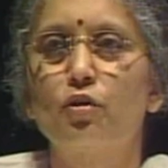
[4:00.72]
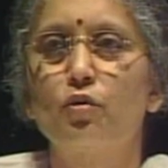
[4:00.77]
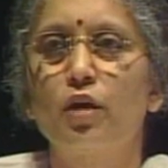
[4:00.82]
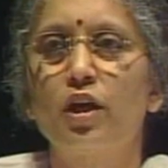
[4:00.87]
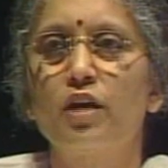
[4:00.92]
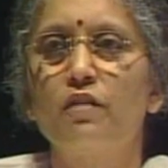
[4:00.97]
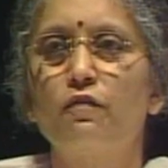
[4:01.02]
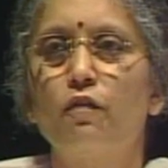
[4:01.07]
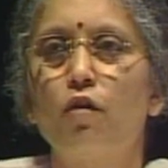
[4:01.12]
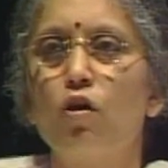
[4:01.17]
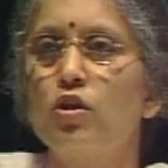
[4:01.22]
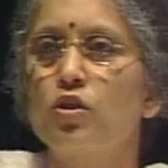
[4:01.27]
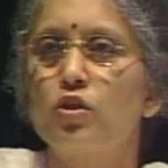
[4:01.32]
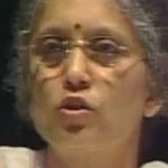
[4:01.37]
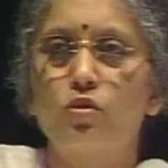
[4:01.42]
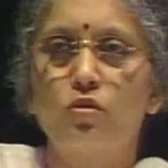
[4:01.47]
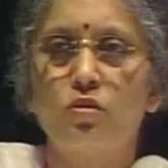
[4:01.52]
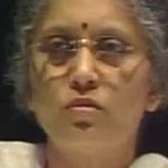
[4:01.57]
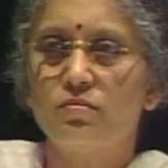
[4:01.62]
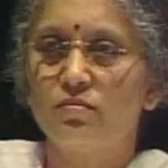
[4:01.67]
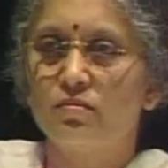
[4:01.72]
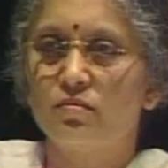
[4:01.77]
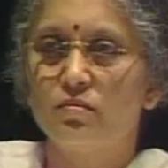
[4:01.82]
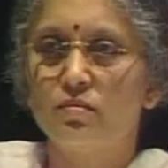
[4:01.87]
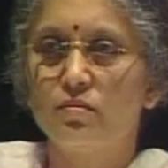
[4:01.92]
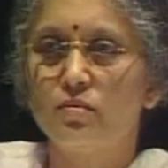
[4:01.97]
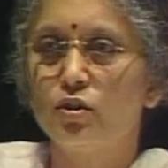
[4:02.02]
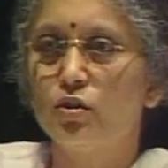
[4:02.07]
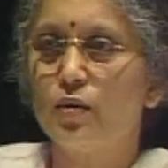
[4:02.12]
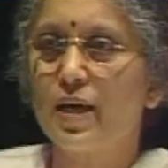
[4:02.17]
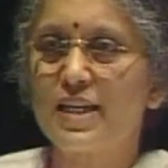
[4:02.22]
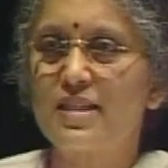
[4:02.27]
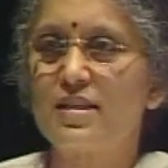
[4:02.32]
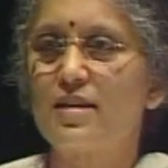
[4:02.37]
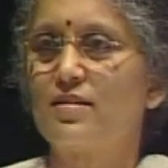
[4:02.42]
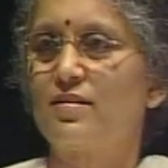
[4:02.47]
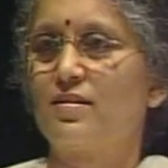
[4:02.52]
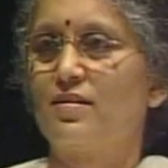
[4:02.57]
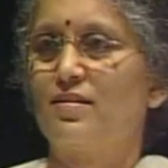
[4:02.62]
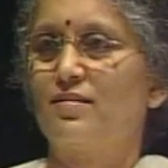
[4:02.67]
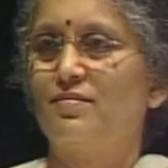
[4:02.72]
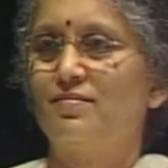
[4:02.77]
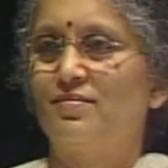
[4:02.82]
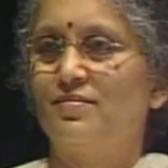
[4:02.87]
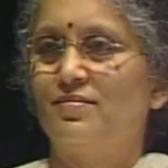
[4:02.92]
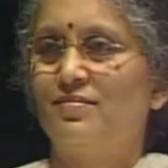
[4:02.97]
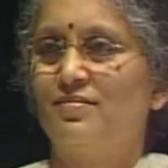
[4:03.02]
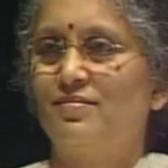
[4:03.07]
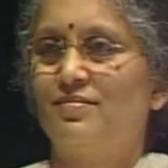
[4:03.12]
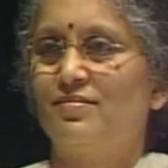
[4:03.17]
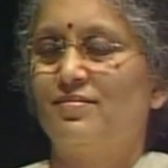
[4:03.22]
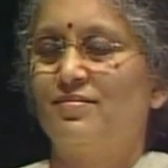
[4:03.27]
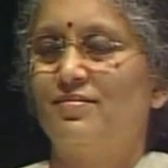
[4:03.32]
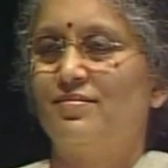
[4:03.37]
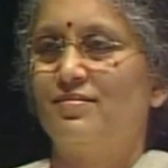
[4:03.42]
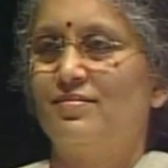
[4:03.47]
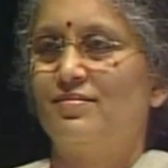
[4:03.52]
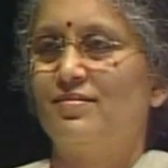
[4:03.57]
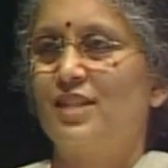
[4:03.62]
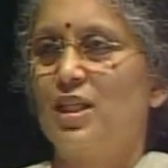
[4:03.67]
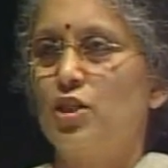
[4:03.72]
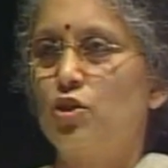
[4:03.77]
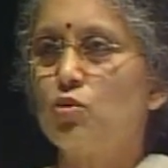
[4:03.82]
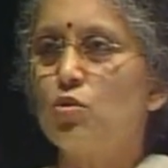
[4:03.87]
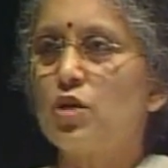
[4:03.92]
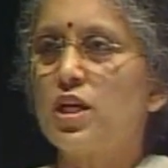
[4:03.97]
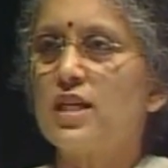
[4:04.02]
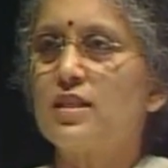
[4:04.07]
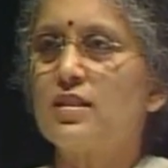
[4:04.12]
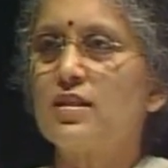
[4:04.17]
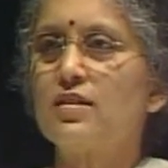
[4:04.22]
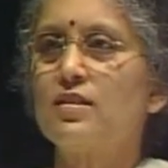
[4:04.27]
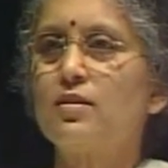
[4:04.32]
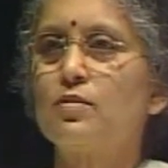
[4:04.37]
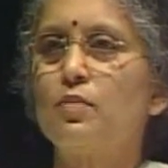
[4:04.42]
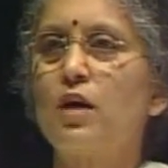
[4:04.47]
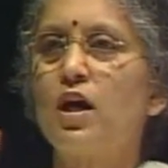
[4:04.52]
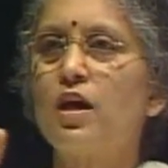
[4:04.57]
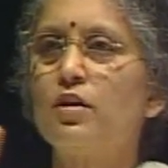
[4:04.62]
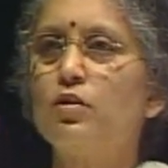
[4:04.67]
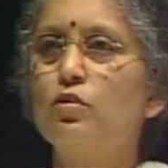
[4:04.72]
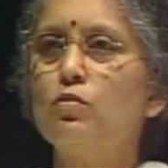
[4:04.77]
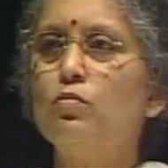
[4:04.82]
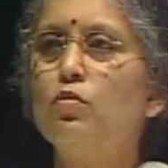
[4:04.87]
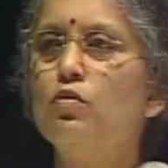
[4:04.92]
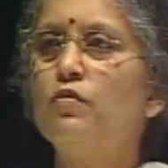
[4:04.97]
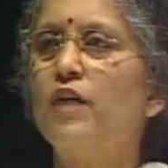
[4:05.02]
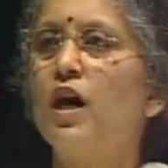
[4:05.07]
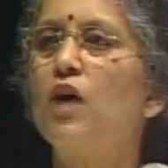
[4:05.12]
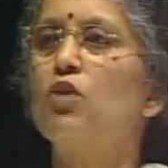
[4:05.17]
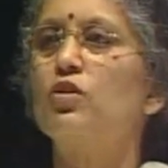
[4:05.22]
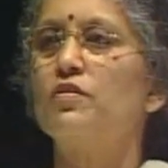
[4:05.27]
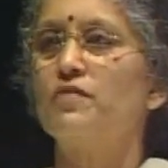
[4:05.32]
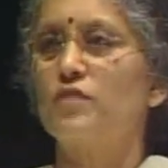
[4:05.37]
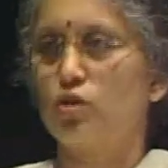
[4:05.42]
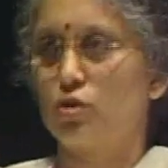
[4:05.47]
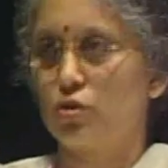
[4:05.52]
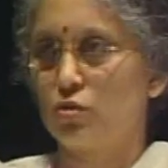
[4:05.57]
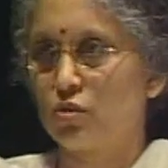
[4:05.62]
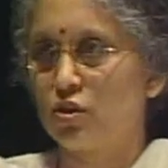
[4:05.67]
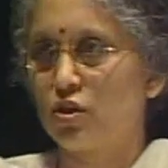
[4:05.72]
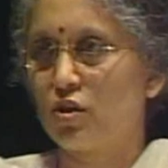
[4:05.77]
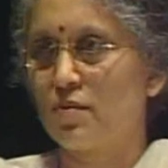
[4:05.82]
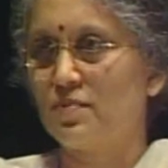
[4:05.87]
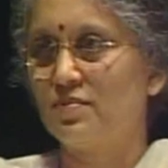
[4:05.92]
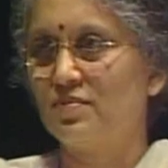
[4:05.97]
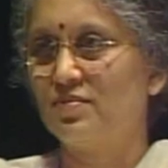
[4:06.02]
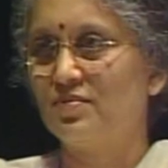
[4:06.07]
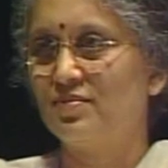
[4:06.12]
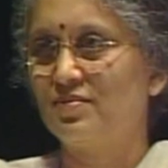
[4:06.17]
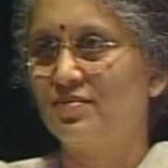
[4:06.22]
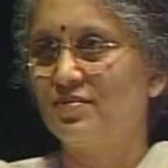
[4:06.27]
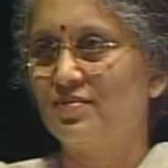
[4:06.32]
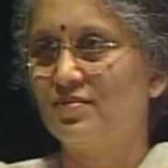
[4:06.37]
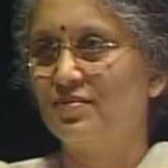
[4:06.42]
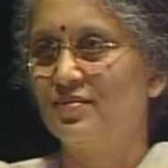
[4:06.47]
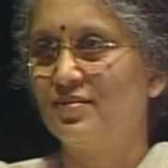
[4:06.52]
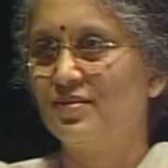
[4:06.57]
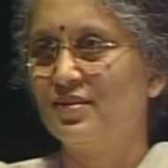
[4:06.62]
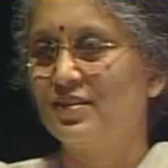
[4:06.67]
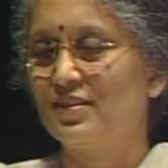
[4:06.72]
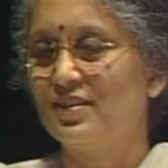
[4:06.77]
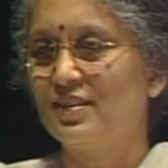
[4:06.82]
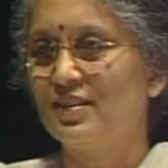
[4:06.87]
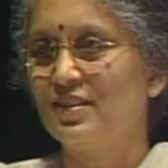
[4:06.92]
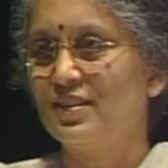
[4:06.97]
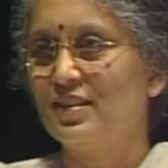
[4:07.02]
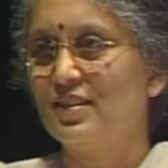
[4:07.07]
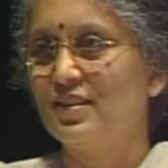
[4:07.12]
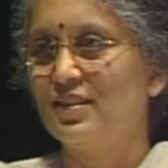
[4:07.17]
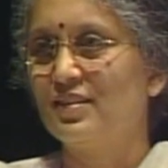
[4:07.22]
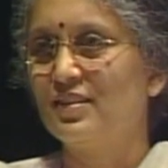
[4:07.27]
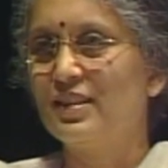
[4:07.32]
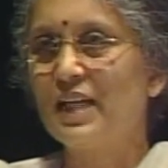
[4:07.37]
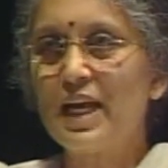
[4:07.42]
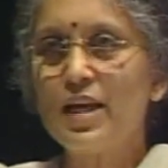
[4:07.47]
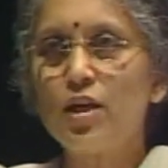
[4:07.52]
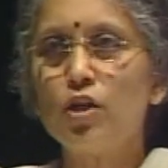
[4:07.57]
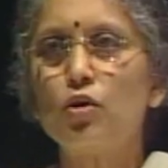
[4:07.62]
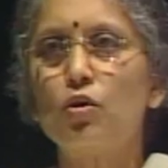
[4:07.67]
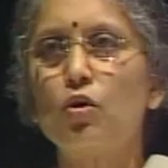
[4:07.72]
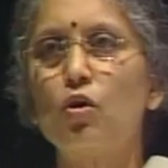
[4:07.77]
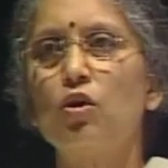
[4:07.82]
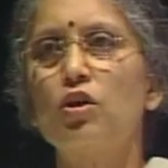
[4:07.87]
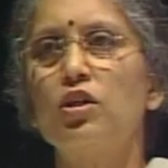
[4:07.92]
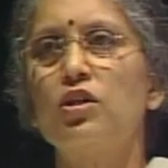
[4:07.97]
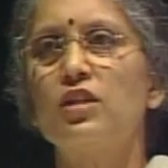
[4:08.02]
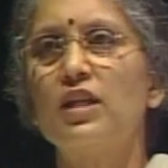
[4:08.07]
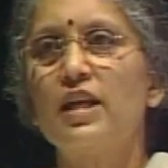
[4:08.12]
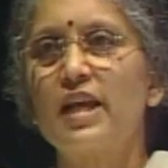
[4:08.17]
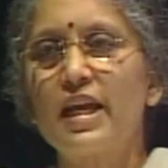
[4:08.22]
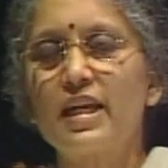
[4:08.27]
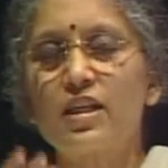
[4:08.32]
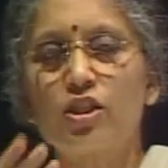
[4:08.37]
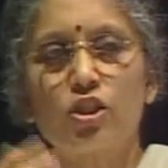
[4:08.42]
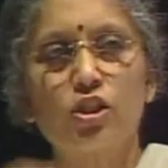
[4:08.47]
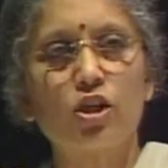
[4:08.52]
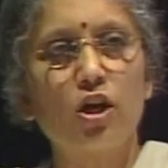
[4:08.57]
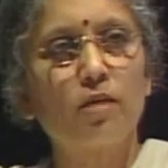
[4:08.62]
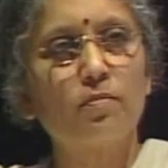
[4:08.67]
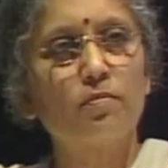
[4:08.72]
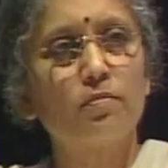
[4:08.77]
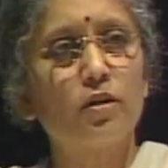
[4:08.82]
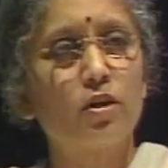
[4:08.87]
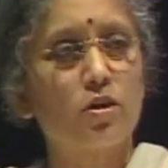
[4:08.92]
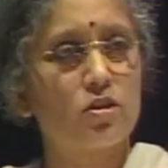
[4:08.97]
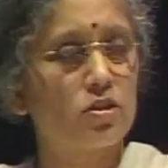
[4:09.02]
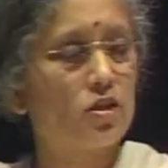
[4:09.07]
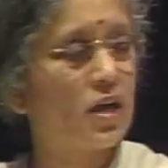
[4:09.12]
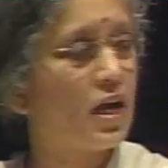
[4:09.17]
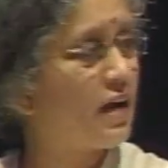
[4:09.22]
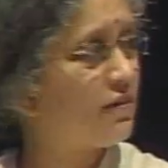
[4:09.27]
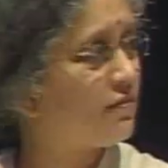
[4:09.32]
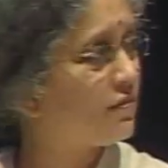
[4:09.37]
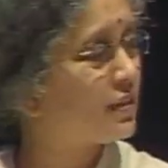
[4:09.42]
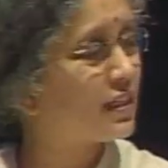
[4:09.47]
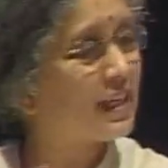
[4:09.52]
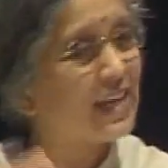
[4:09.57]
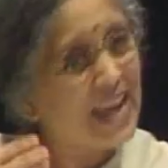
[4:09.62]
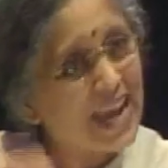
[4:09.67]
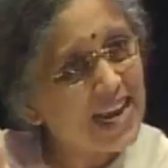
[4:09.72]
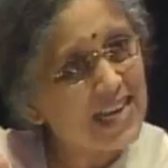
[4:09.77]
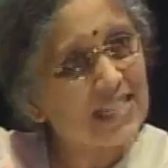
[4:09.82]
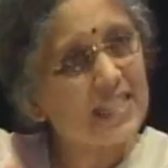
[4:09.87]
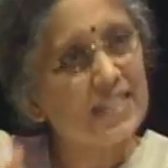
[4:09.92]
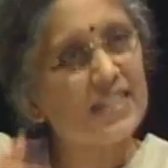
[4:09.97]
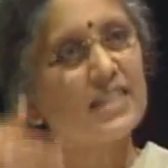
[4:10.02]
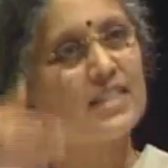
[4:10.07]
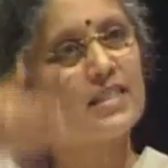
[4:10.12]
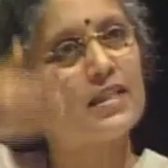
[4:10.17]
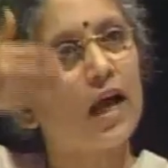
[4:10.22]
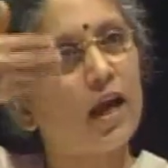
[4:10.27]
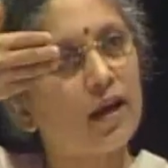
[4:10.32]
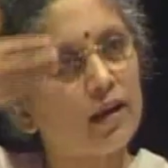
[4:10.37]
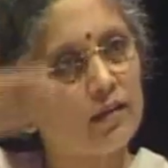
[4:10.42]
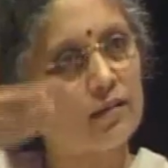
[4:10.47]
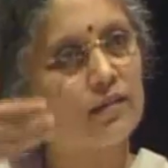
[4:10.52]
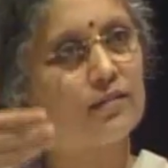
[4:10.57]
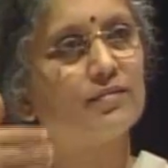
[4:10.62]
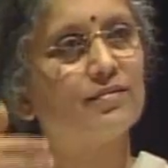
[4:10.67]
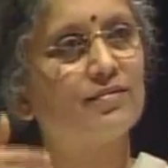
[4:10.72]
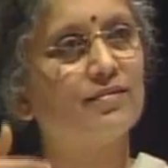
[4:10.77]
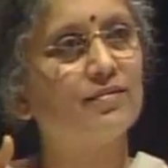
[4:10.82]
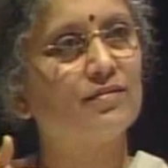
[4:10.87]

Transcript: you're looking for so you exit. The two reasons why you move out of the shoe shop. Then you go into the next shop because you have the next desire.